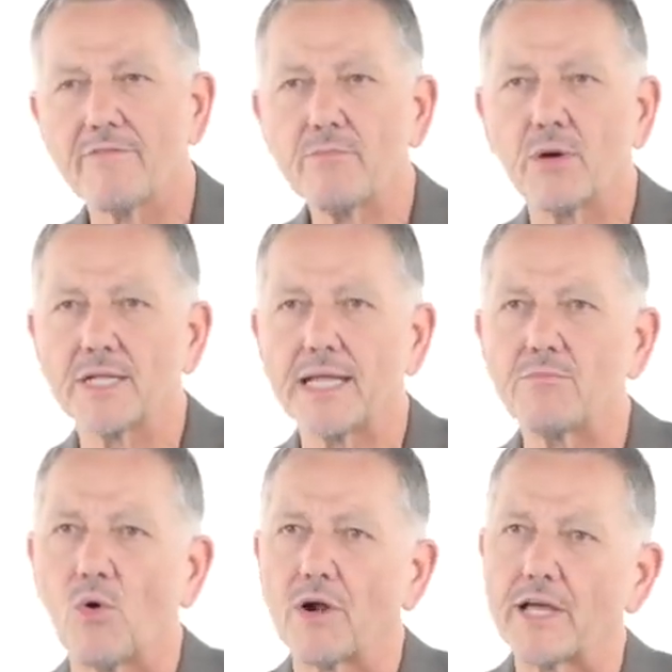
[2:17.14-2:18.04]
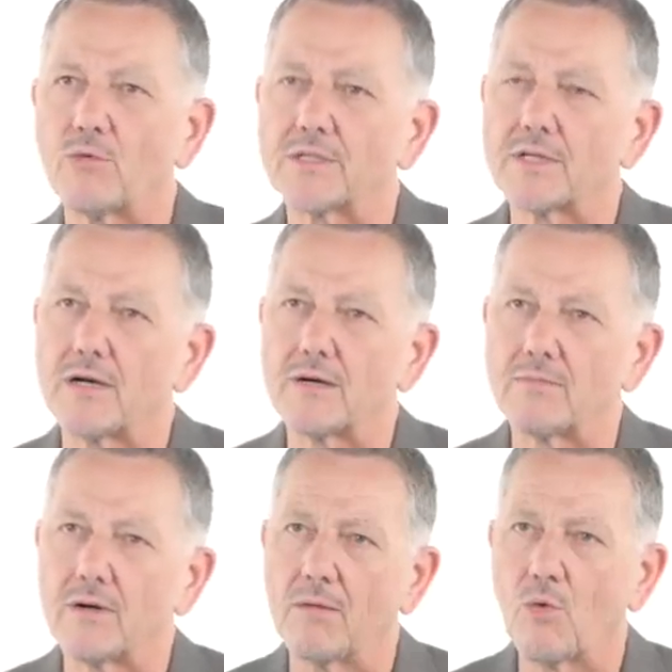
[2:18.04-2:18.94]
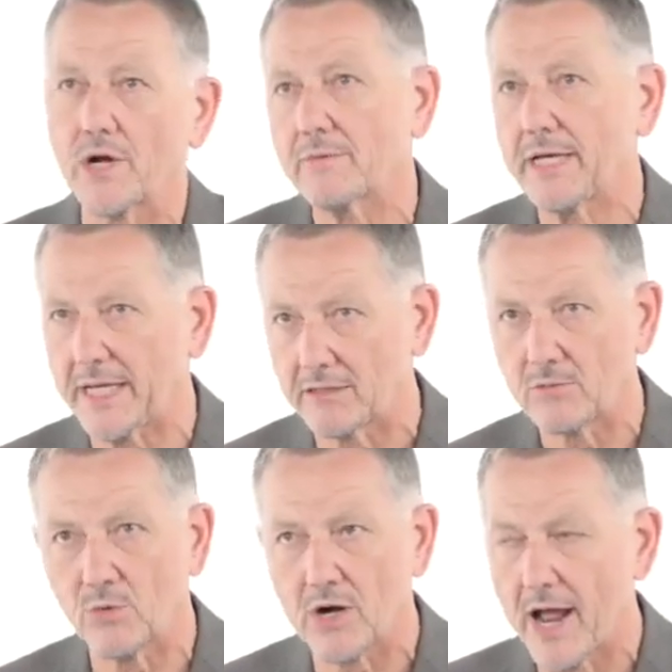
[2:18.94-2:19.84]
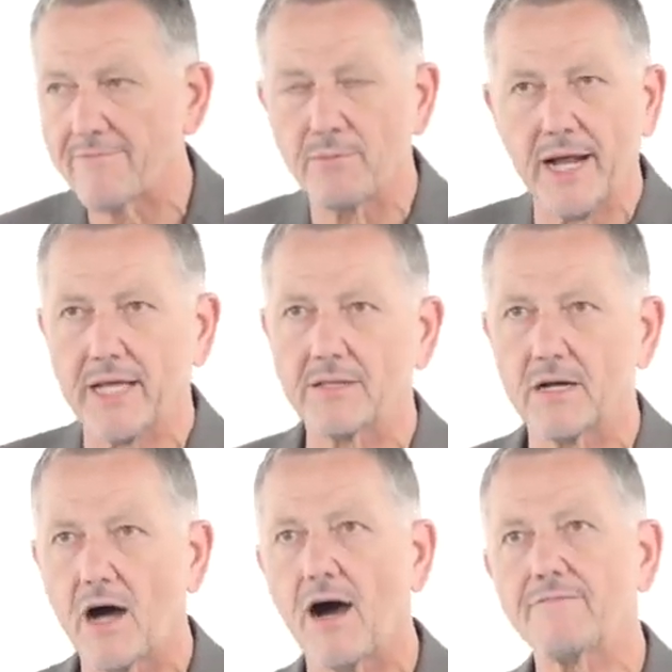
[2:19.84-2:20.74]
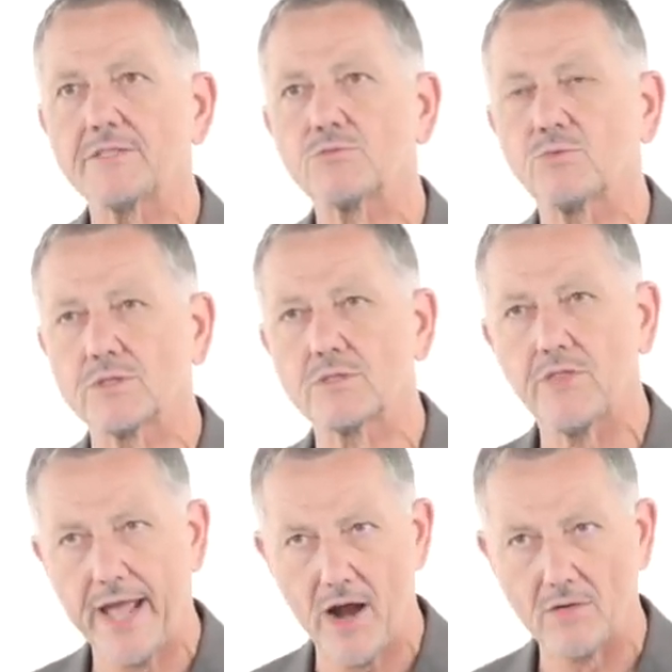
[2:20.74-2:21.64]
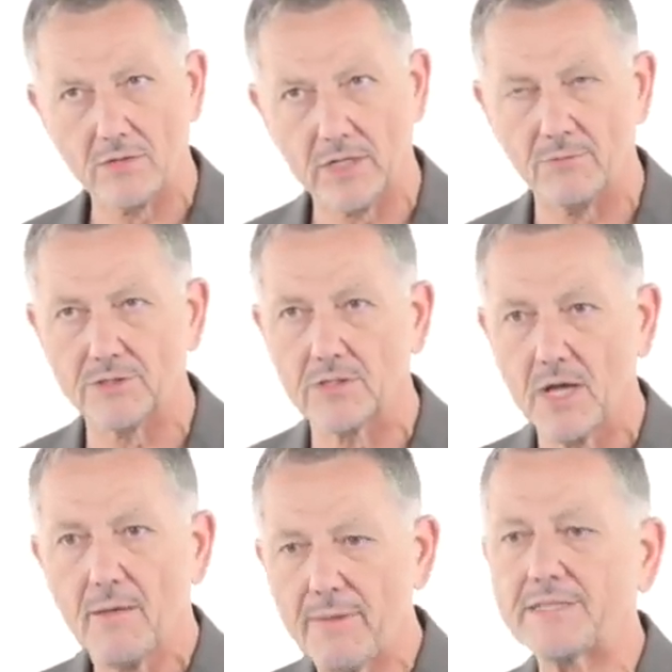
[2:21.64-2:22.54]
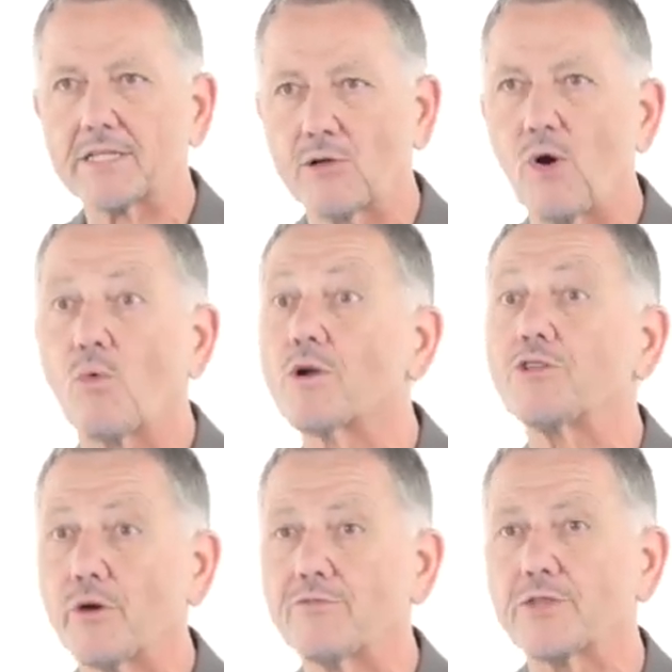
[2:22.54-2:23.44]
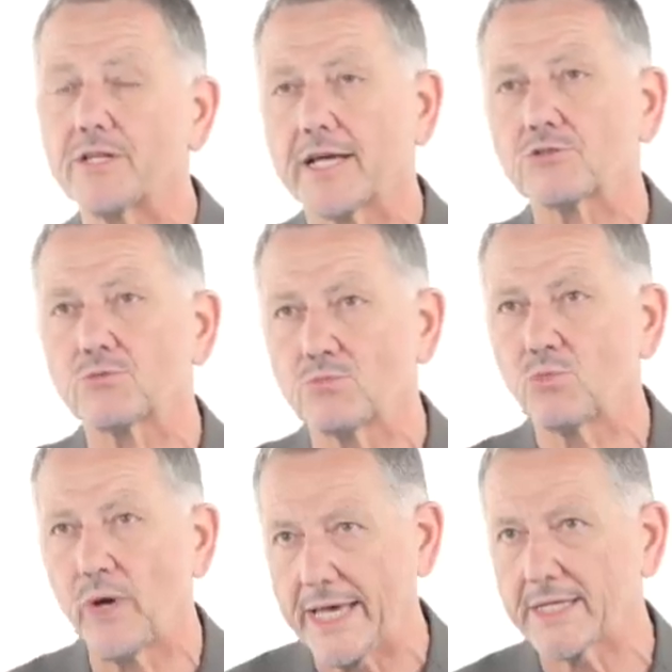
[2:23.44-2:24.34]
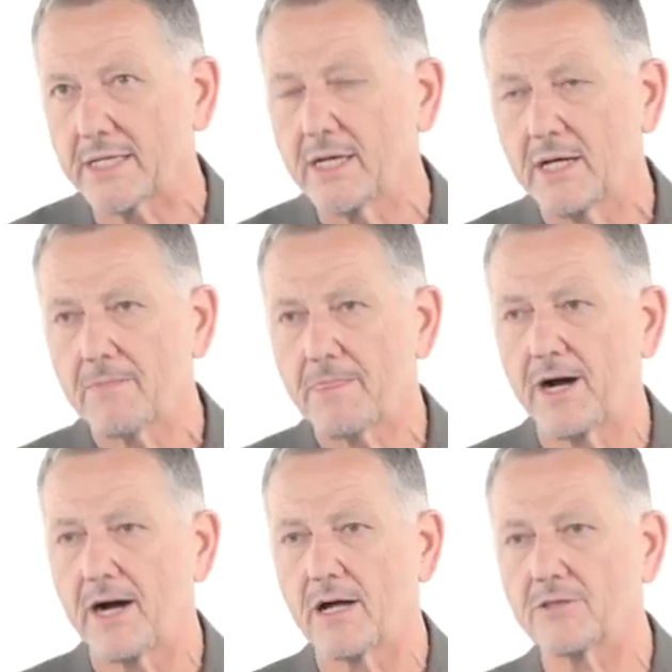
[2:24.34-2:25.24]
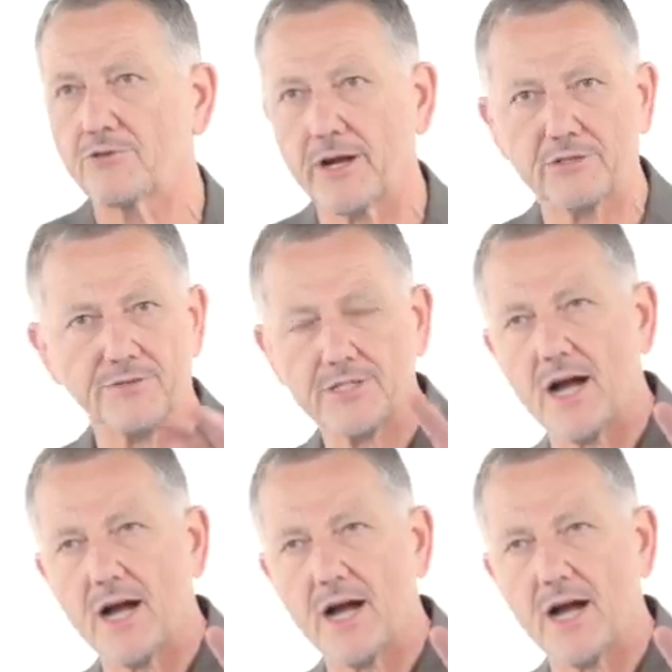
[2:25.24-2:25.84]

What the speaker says: every Monday morning was a morning meeting where everybody in the office was there. It was basically what we're doing for the next week. The director of